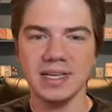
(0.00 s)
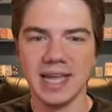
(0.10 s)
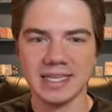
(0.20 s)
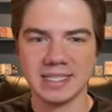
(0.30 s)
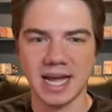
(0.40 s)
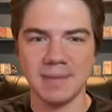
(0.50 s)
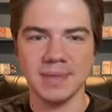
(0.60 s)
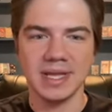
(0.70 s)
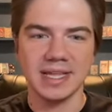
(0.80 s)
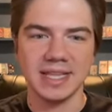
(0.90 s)
Next
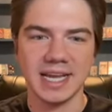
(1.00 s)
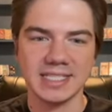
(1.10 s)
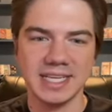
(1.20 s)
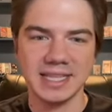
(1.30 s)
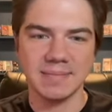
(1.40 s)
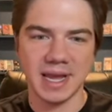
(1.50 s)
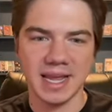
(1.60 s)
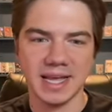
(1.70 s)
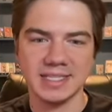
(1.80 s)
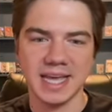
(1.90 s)
up, the next thing that my
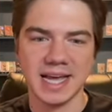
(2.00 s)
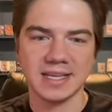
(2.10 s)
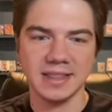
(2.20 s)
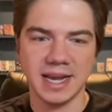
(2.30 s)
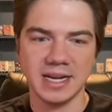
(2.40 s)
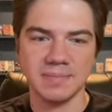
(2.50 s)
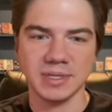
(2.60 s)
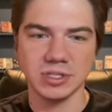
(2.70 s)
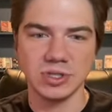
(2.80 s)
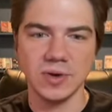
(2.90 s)
attack
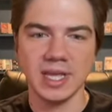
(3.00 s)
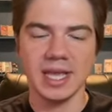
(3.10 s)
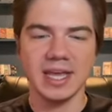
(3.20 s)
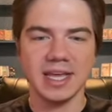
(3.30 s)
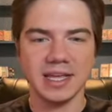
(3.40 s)
lineup is doing